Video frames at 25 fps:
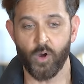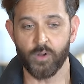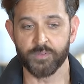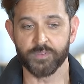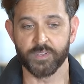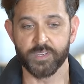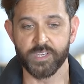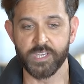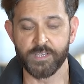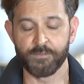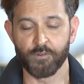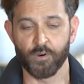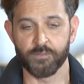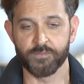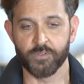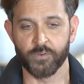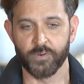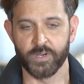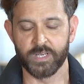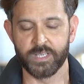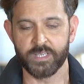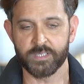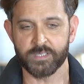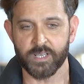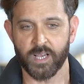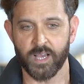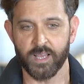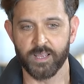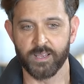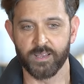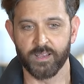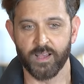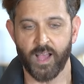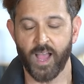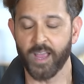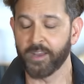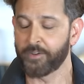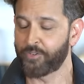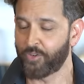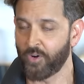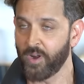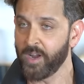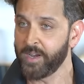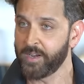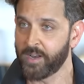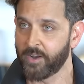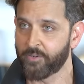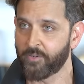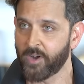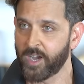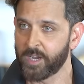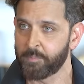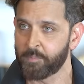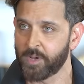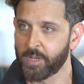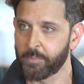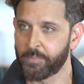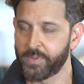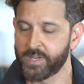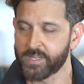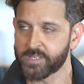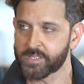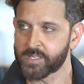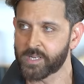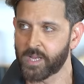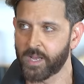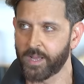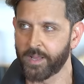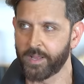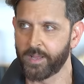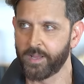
the eve of the release, I tried. I tried my best.